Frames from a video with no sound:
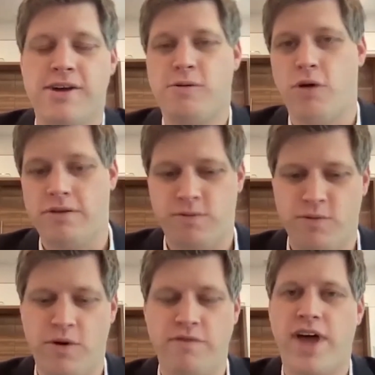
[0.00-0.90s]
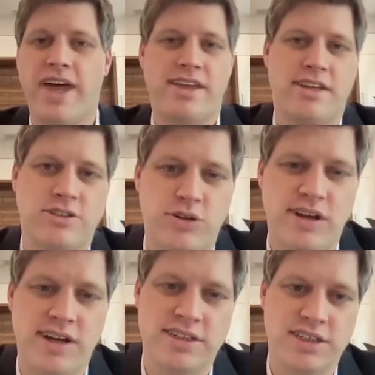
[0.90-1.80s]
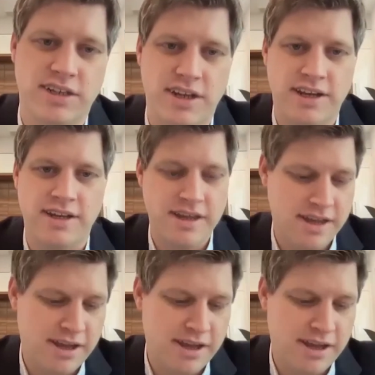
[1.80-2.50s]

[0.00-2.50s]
with that introduction, I